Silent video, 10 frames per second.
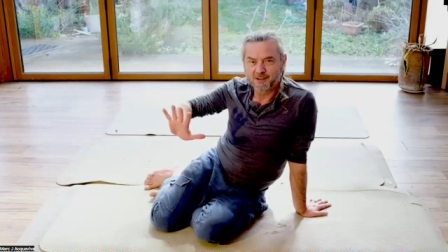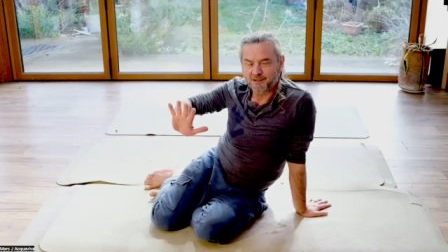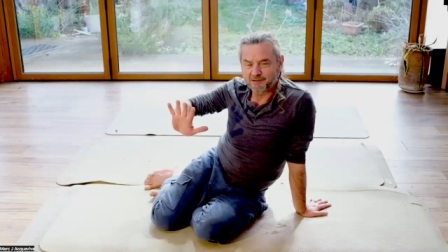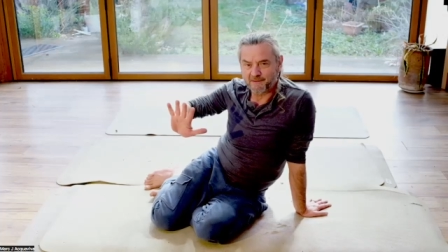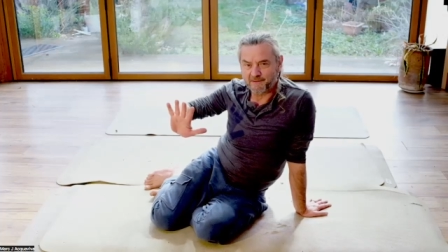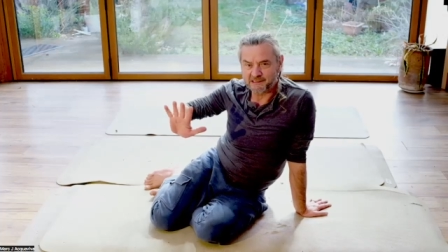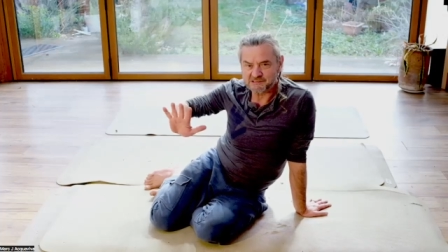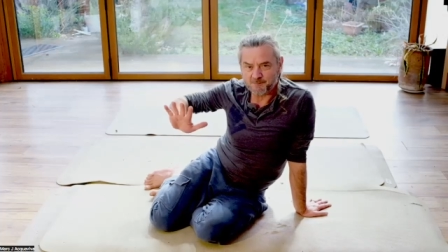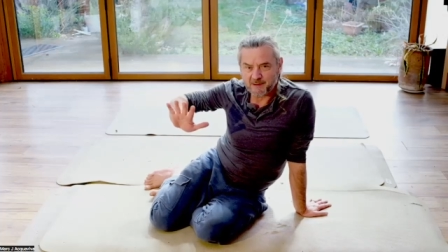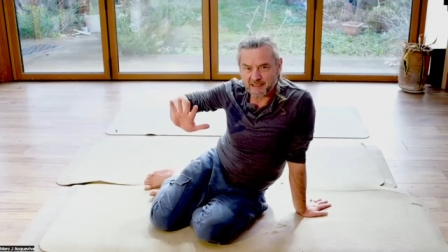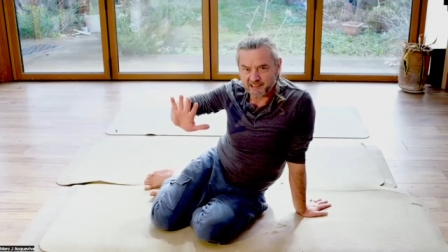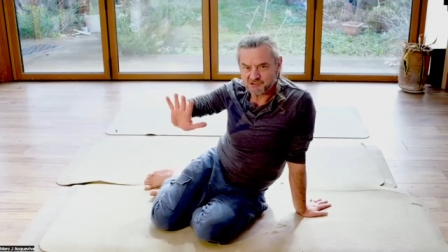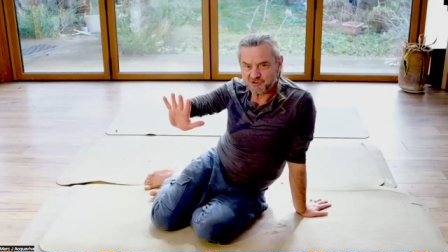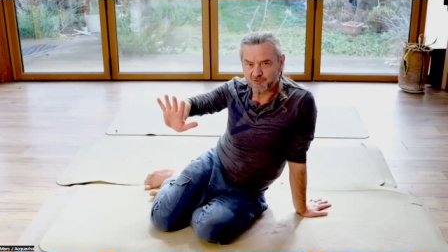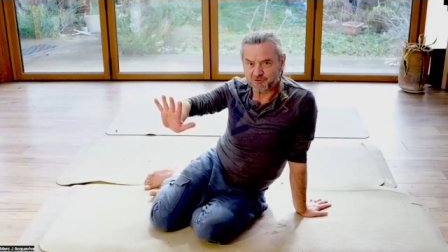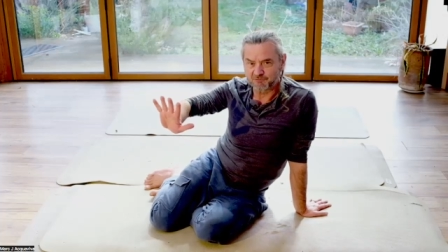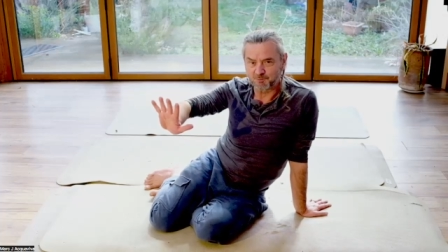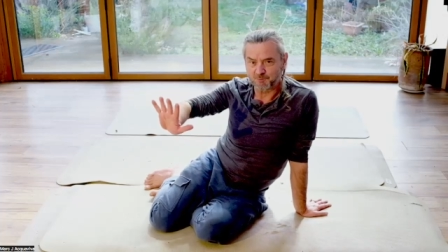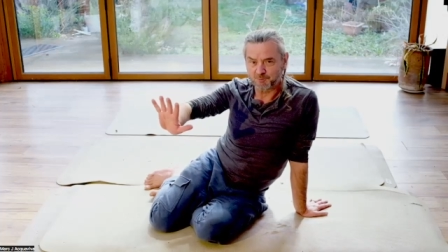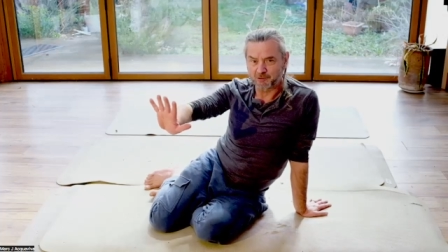And then there's a back into you
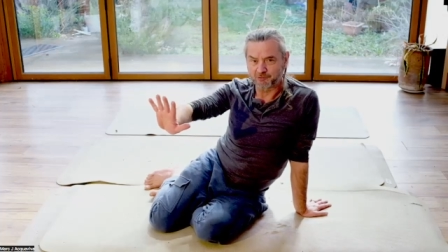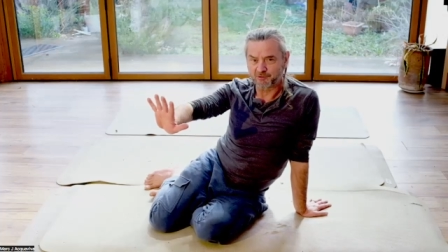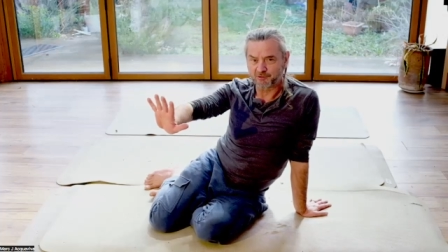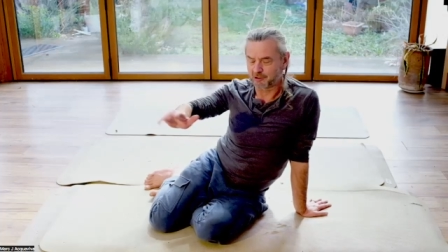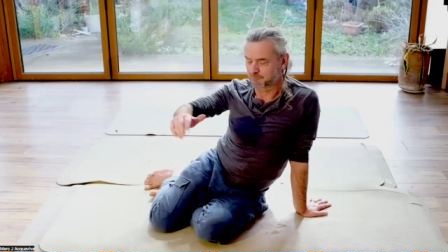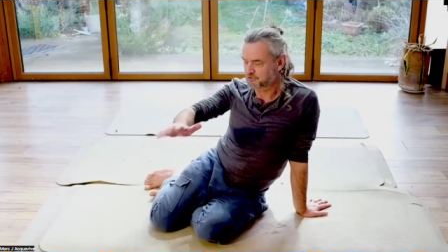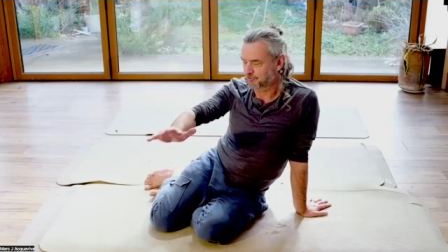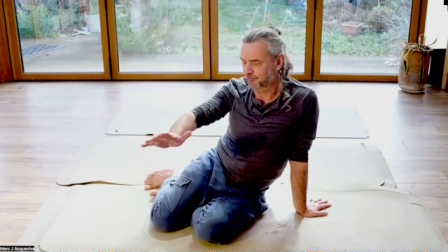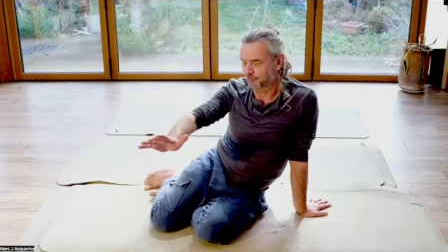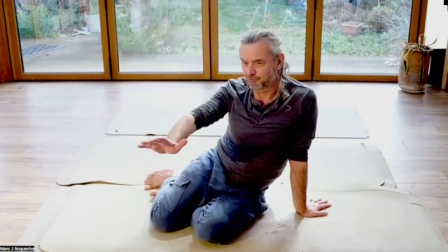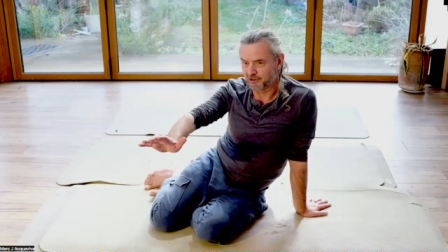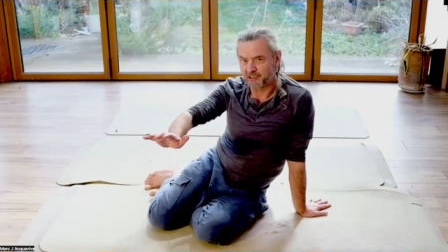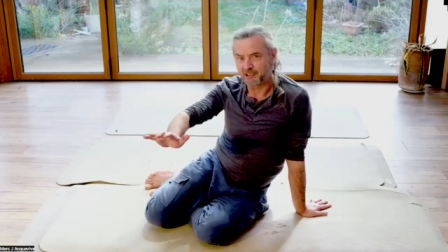component that comes through the